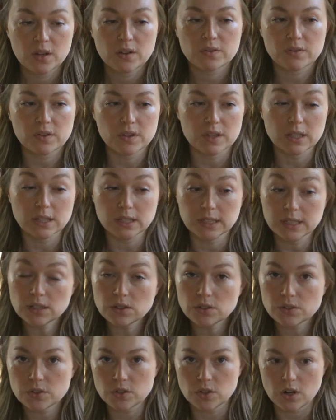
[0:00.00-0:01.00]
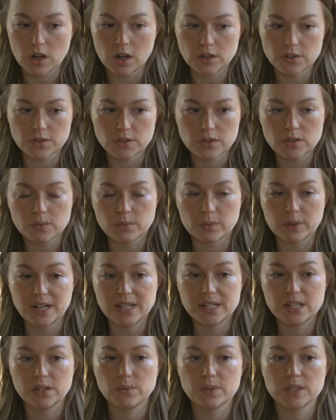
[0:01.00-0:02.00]
For the little stars, what I
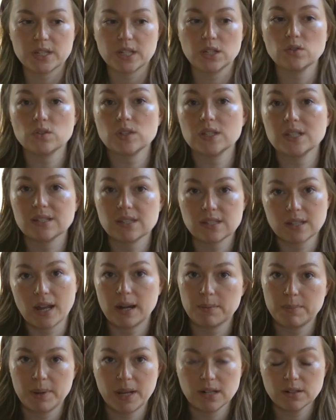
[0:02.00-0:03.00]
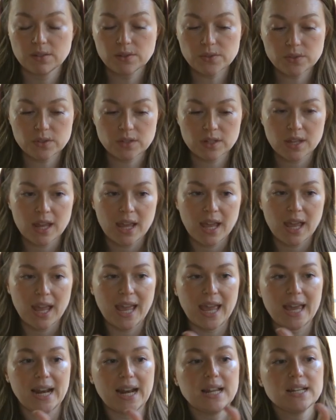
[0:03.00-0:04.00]
did was I used these side panels,
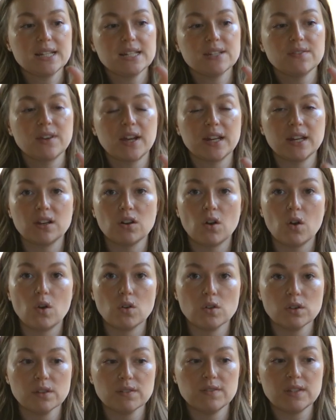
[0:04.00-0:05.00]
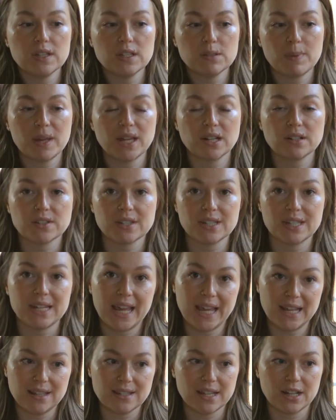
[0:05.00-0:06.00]
and I divided all of these panels
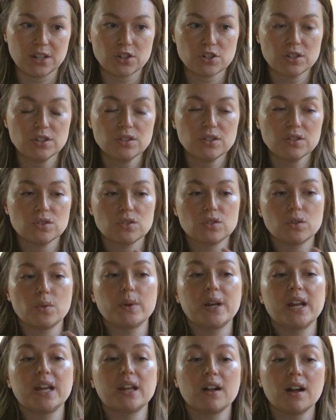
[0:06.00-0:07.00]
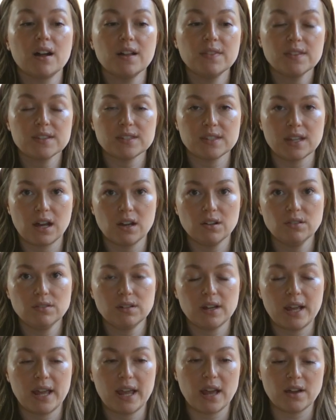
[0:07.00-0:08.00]
into 8 sections. So when I cut this out,
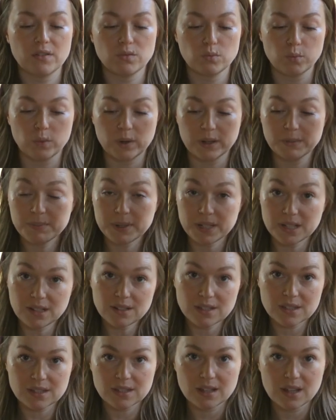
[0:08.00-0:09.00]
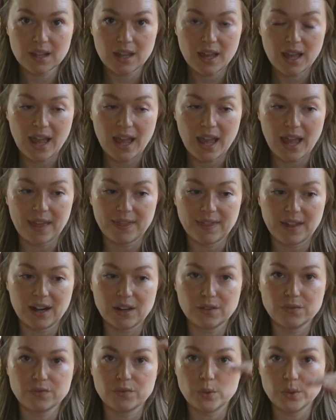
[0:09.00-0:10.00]
I have 1 piece, and then
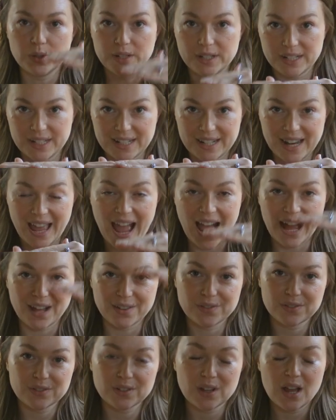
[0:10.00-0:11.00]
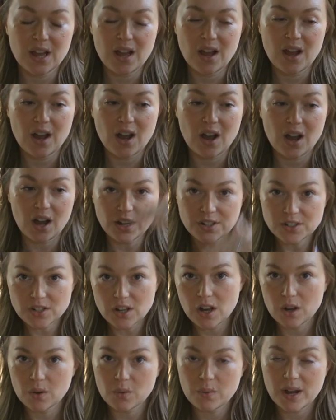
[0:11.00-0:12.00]
I folded it in half hot
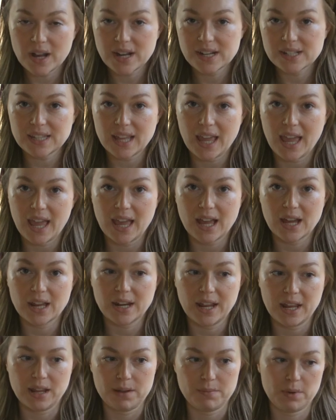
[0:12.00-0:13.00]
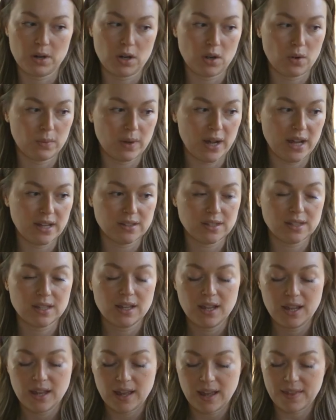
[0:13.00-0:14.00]
dog wise and hamburger wise.
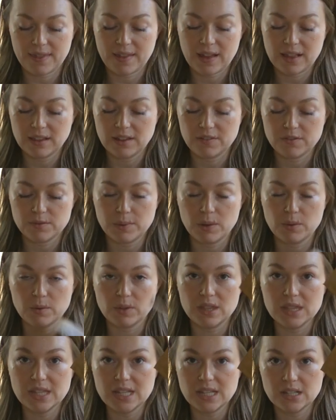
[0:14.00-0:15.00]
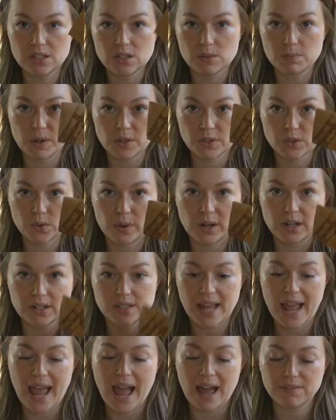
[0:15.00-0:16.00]
And that left me with these small squares.
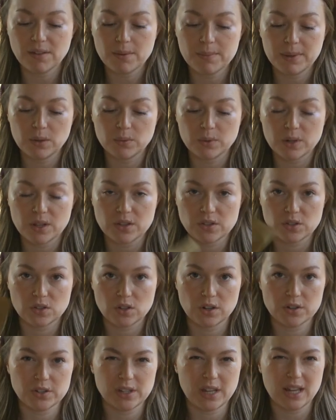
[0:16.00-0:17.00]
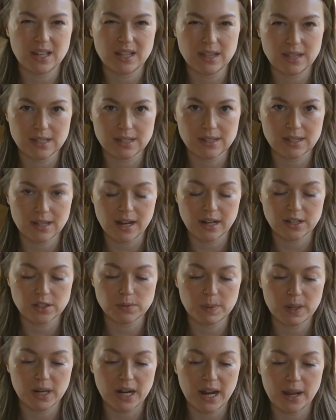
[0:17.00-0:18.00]
I haven't made one of the stars yet in this size,
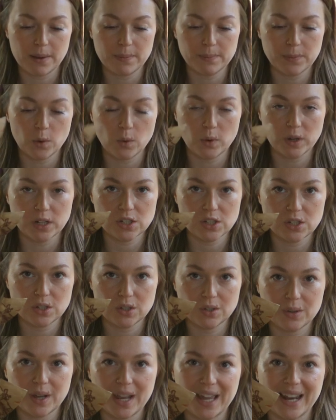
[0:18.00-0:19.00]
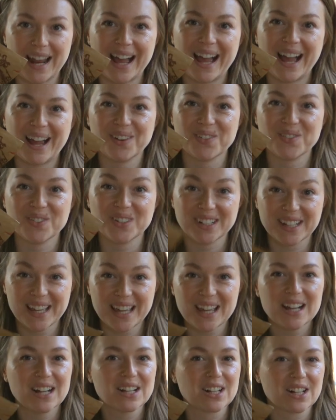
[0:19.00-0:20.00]
but I'm going to, and I will
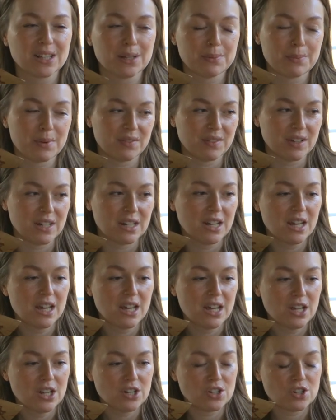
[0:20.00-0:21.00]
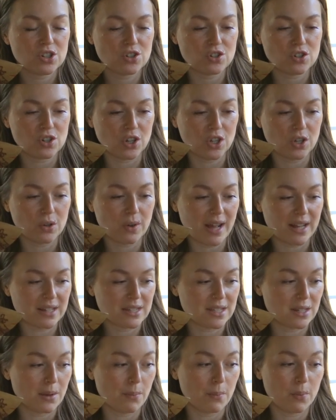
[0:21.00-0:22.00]
get a clip of it to show you at
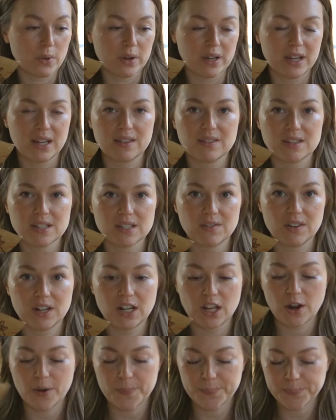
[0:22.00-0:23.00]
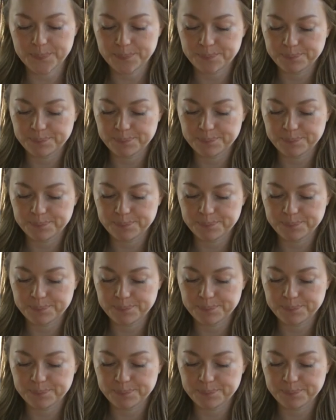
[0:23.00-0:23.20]
some point in this video.